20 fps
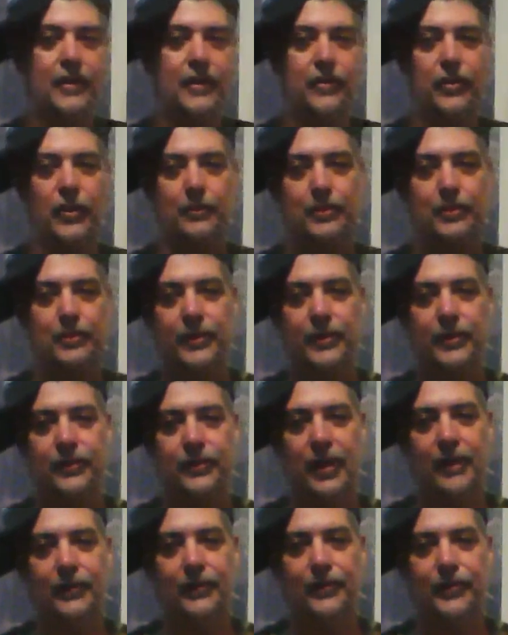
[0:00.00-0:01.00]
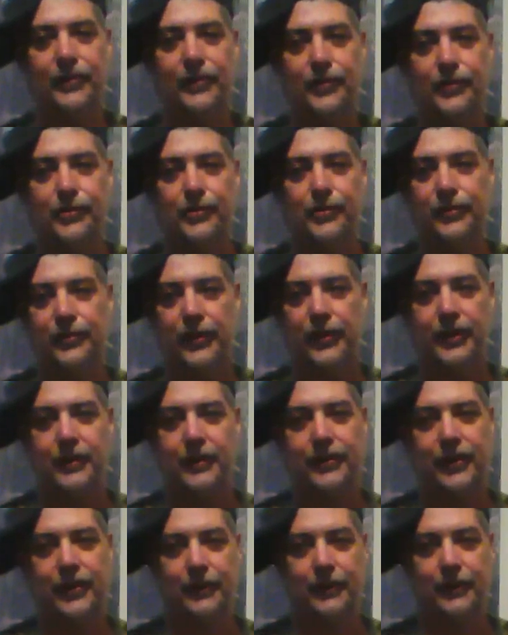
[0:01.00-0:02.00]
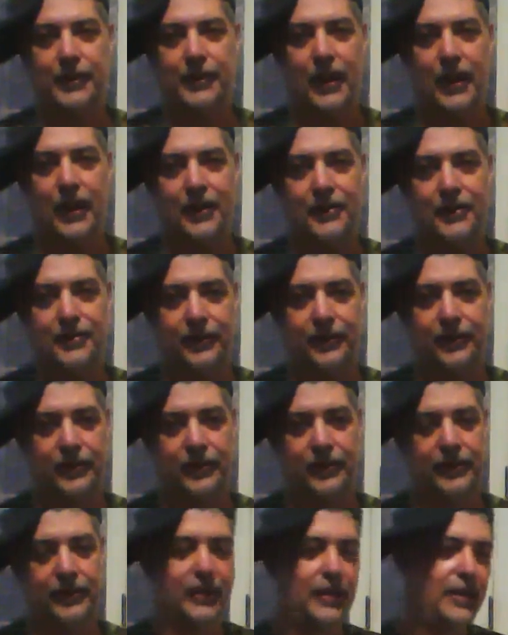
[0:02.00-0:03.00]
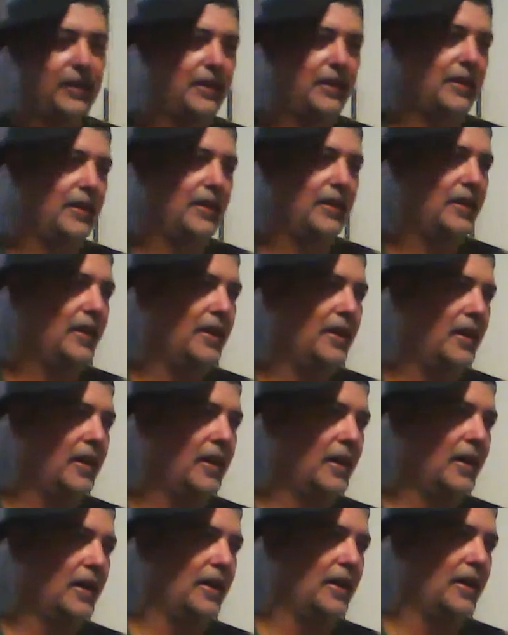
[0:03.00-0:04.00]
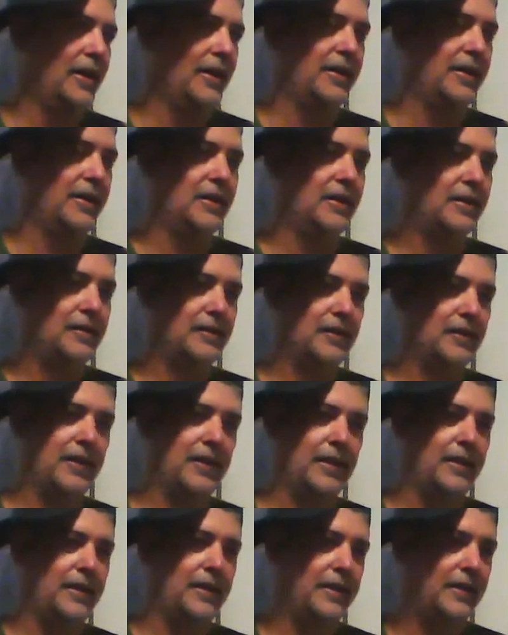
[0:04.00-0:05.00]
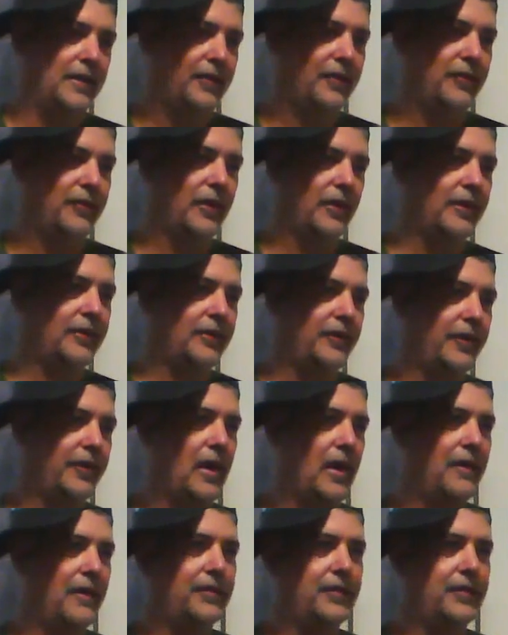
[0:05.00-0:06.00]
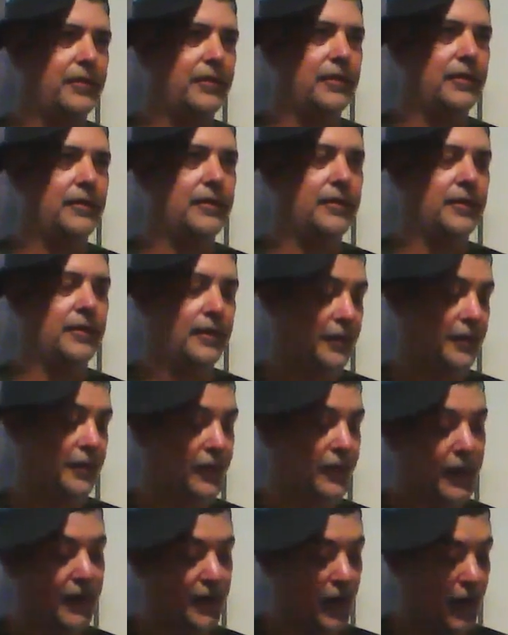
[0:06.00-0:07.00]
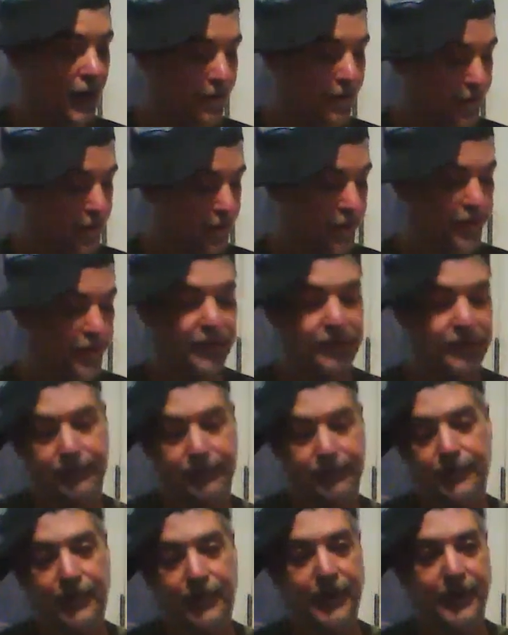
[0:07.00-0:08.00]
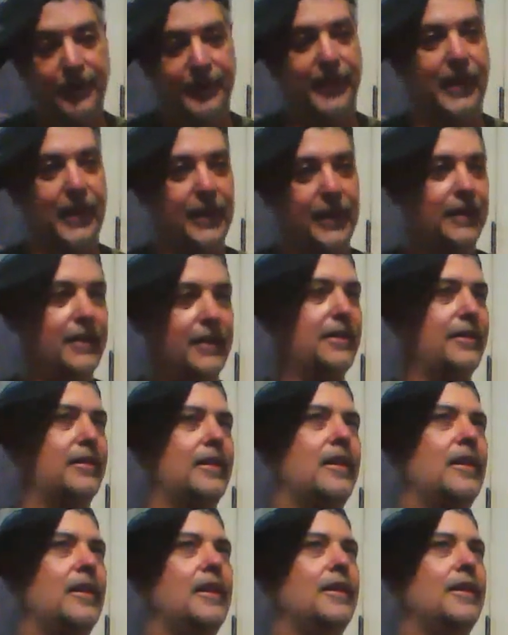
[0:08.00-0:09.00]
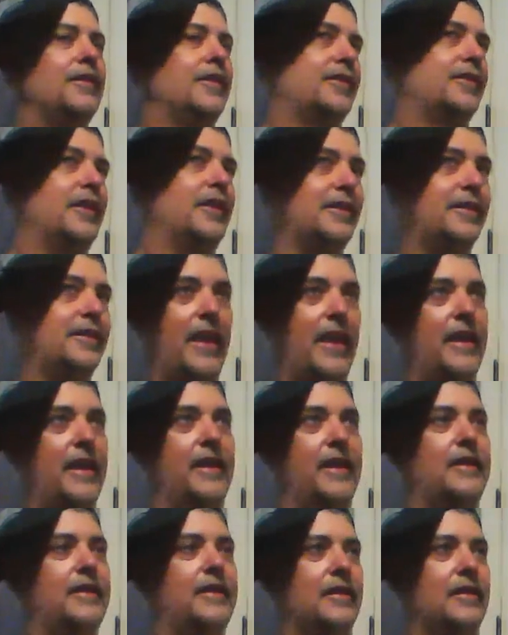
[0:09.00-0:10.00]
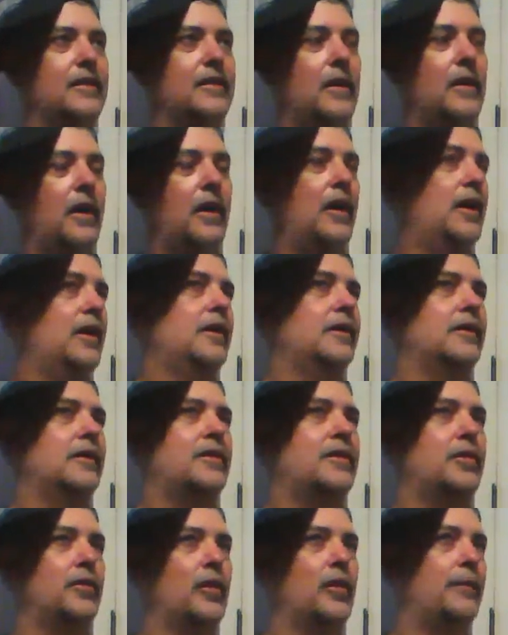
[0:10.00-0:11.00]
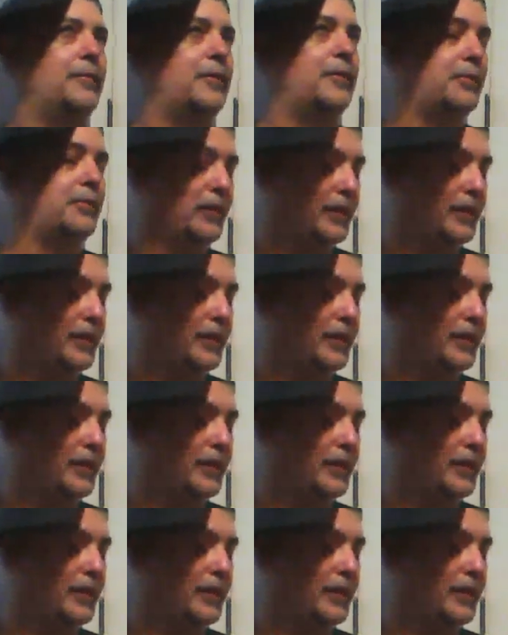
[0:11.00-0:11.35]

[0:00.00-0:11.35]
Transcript: corrupt police officer who's like semi-conscious, and he strikes the officer. It's not an officer; it's a satanic. The satanic corrupt